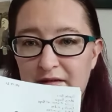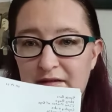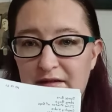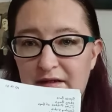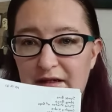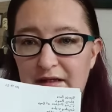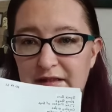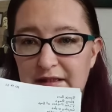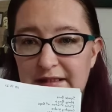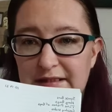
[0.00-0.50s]

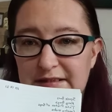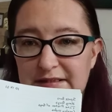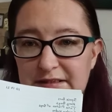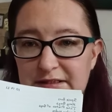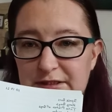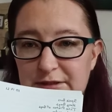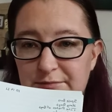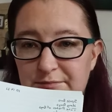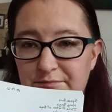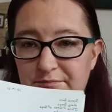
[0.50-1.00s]
a
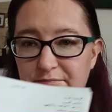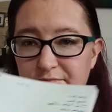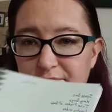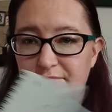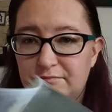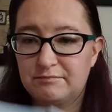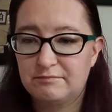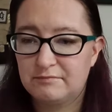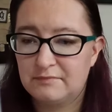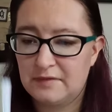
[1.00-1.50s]
list
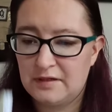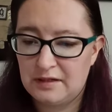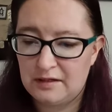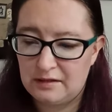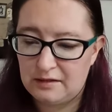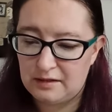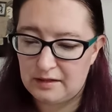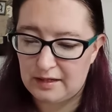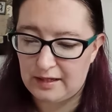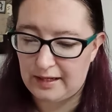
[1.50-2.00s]

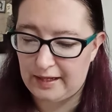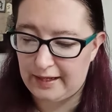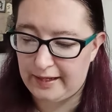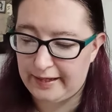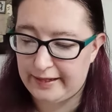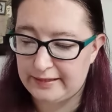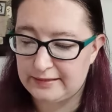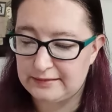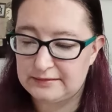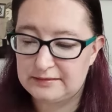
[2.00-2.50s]

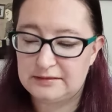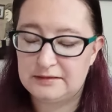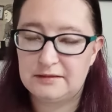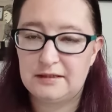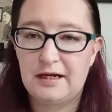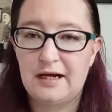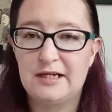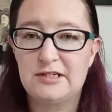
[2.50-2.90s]
and I